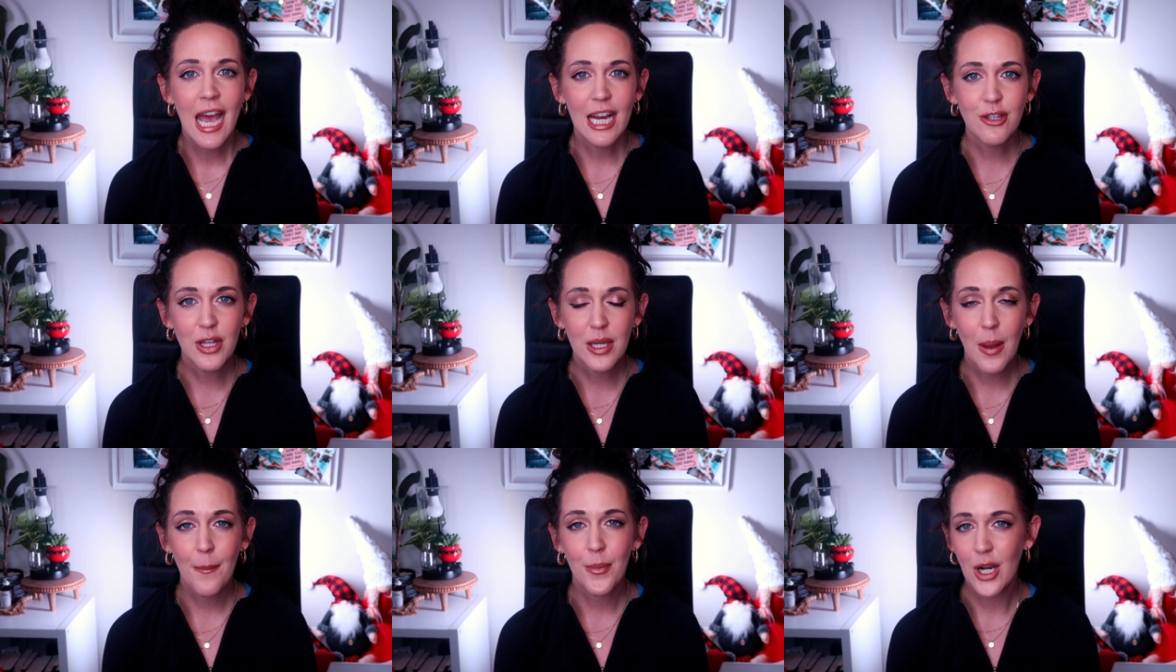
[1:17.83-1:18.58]
and you
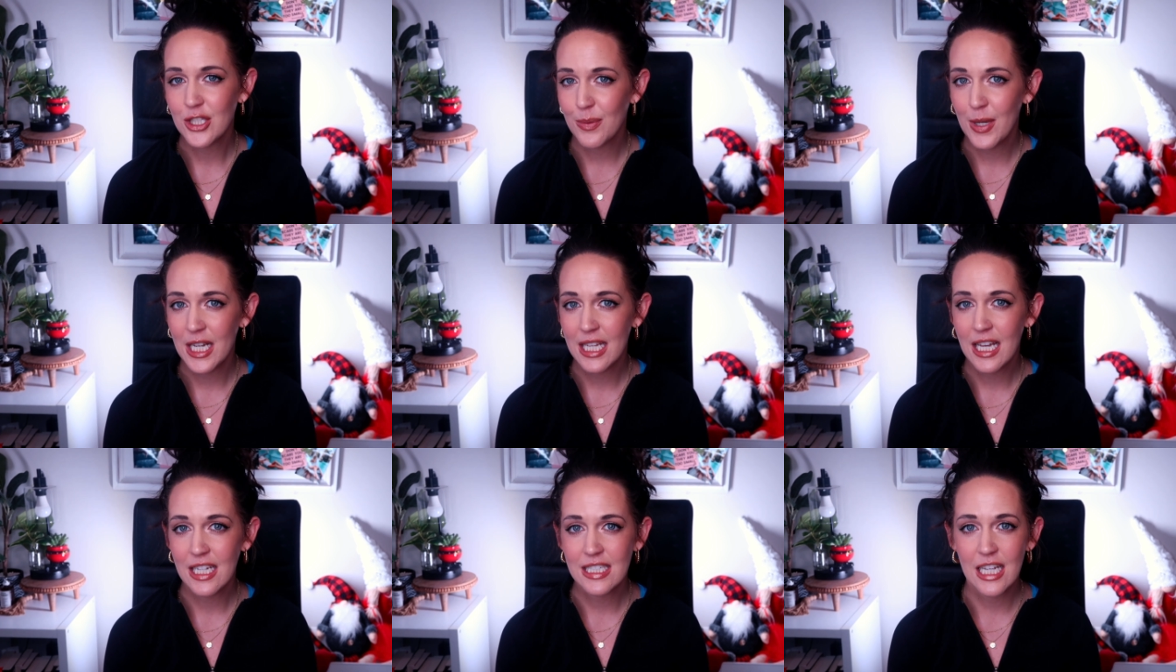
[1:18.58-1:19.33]
like project
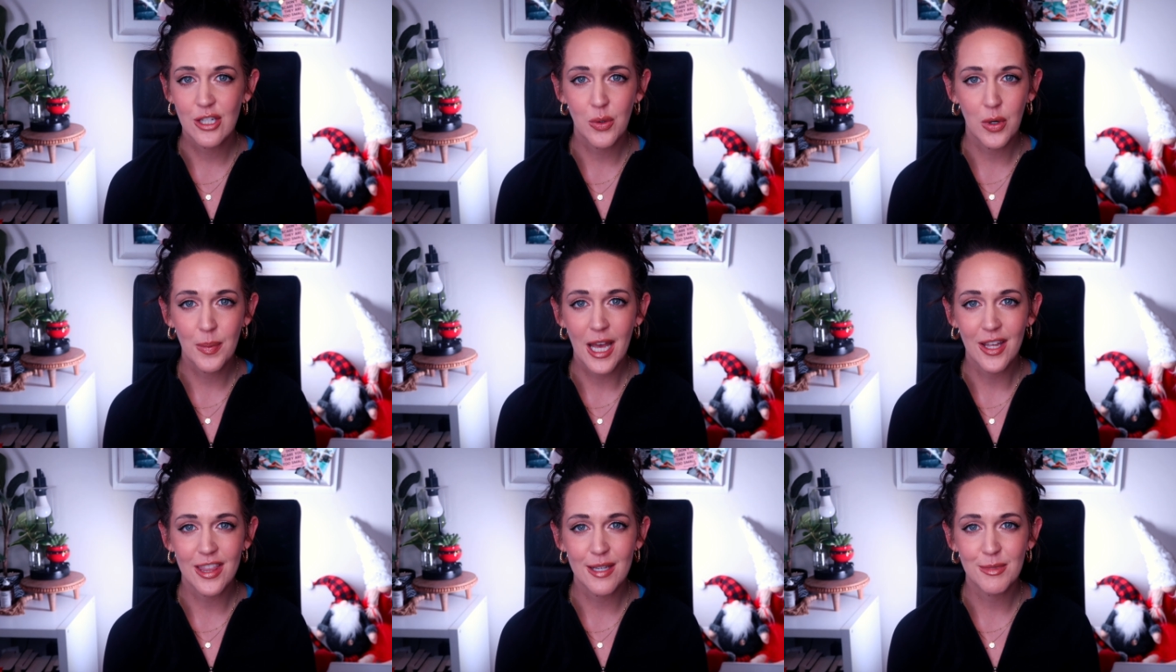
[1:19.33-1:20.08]
panning content or
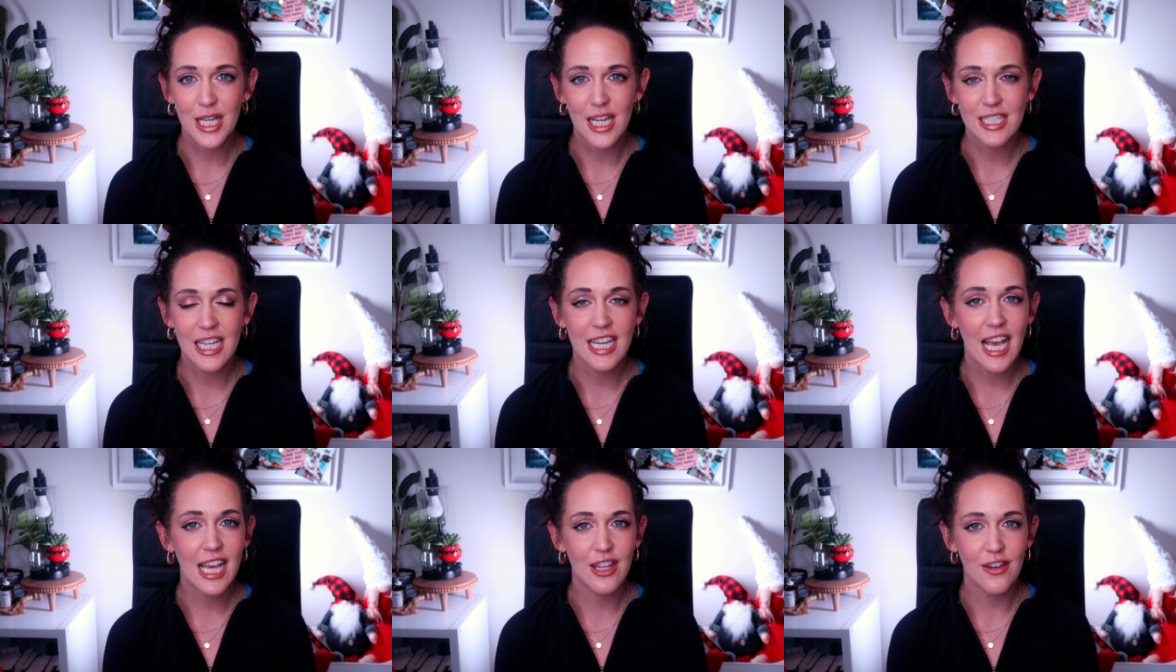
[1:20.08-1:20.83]
palette themed
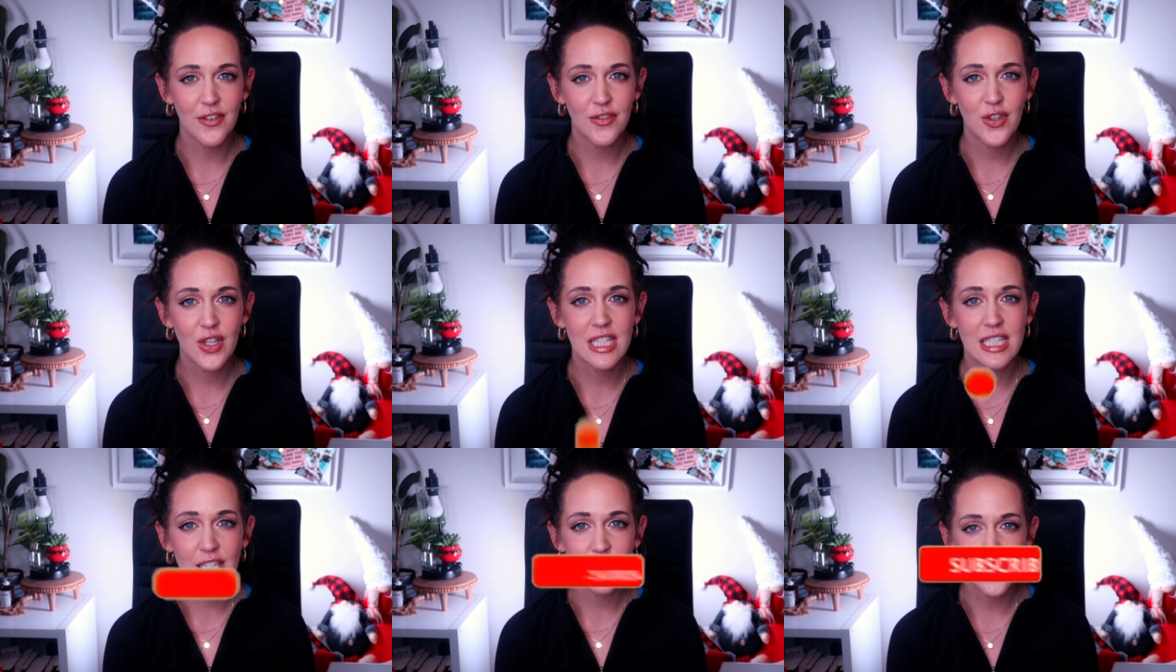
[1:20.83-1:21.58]
content i'd love if you
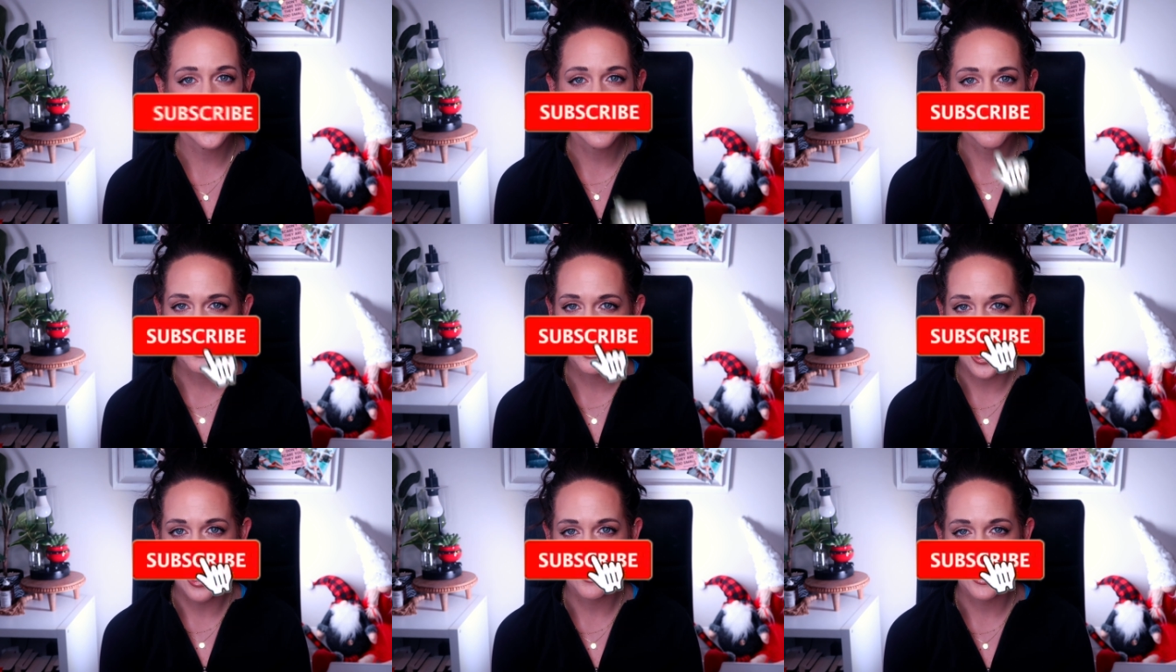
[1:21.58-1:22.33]
consider
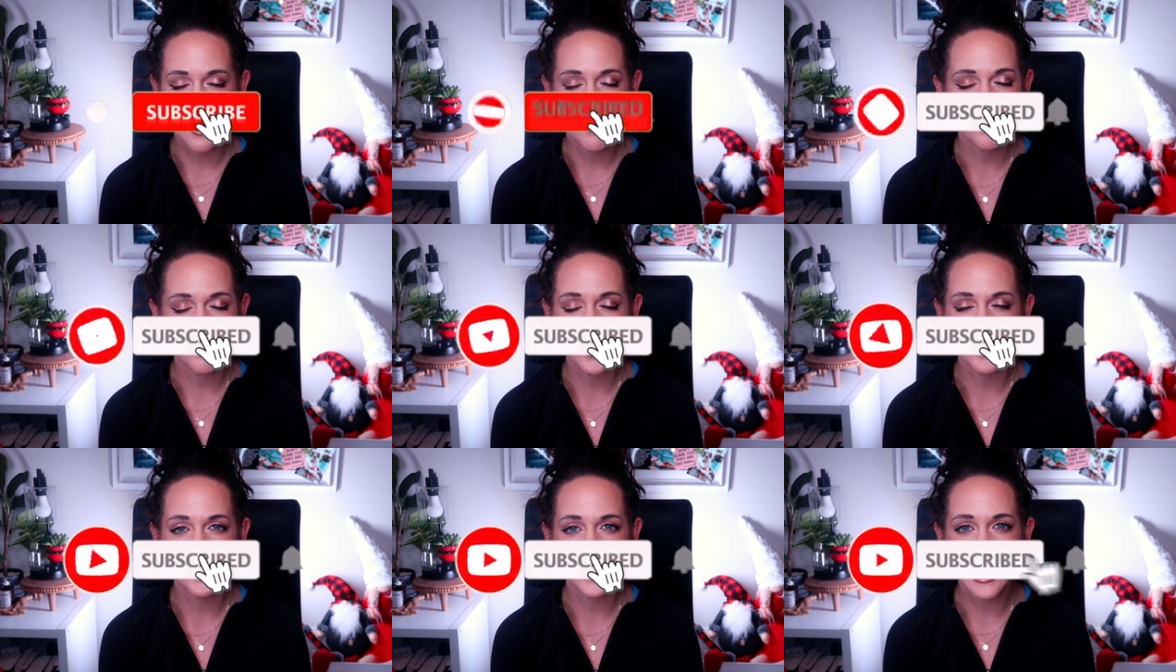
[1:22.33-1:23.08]
subscribing
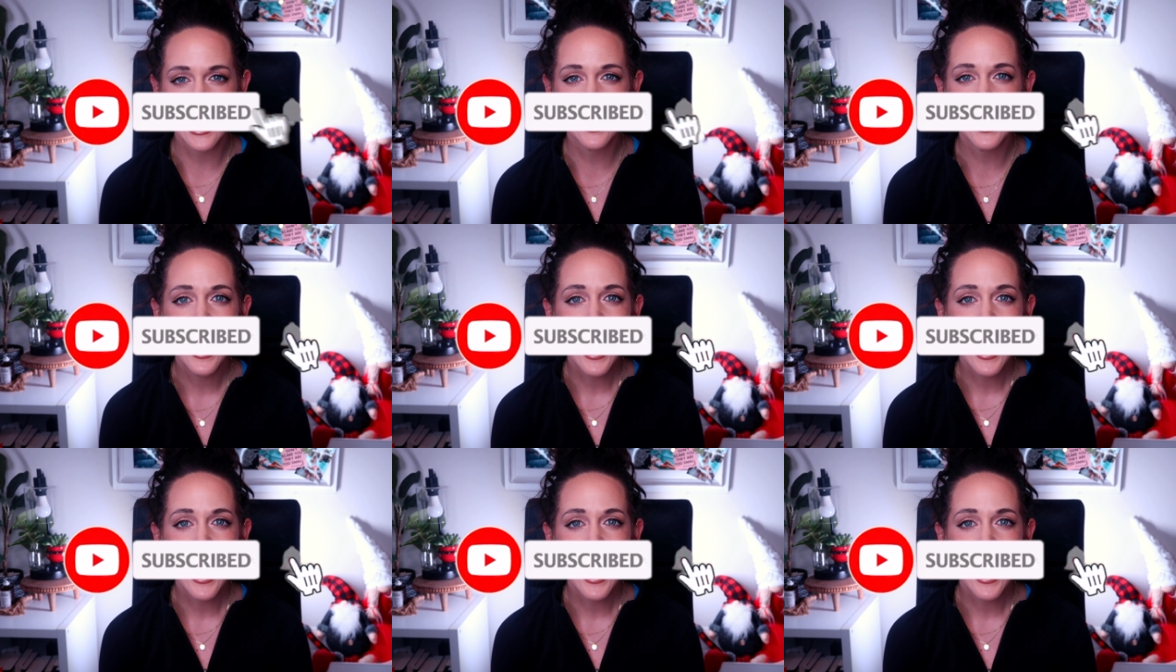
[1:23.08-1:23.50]
before moving on